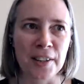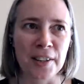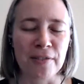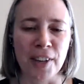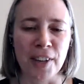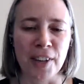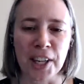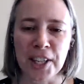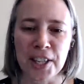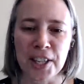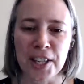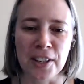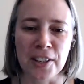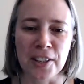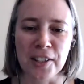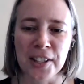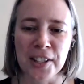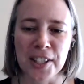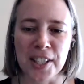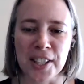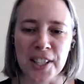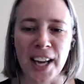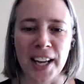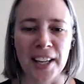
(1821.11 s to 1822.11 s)
functional
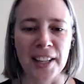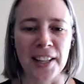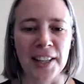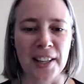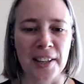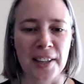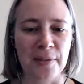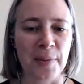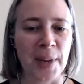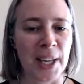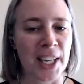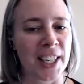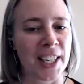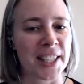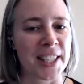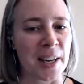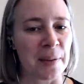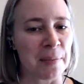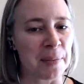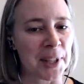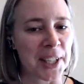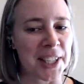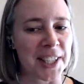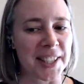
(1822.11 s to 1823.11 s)
style of making
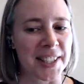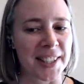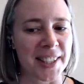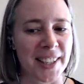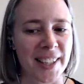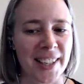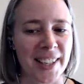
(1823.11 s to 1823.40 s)
templates.